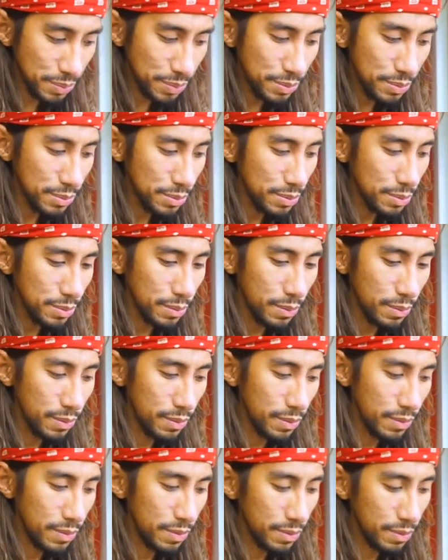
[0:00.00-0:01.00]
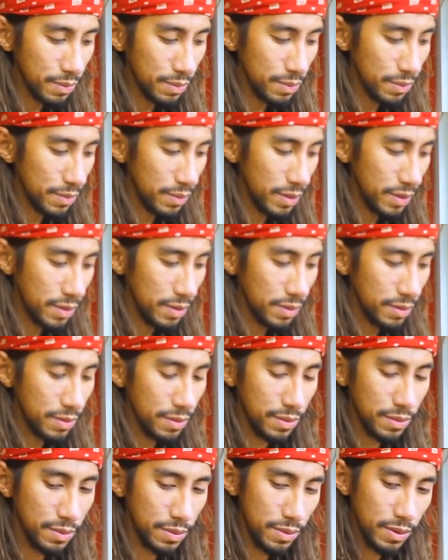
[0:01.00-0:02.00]

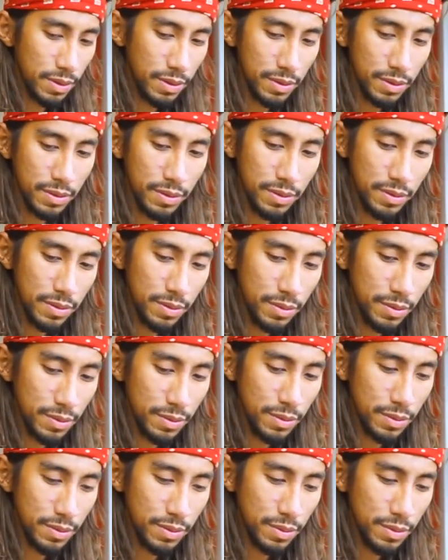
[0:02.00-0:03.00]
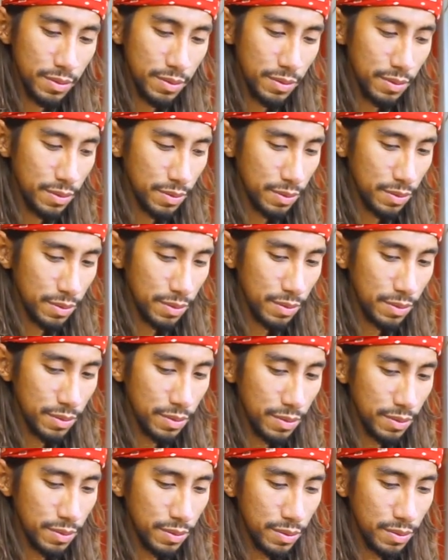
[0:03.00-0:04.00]

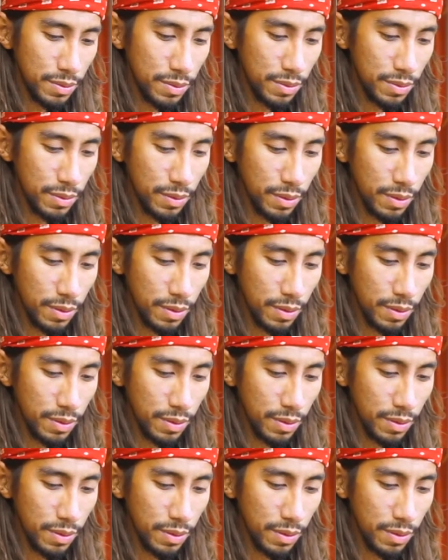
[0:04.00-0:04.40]
No one is speaking in this clip.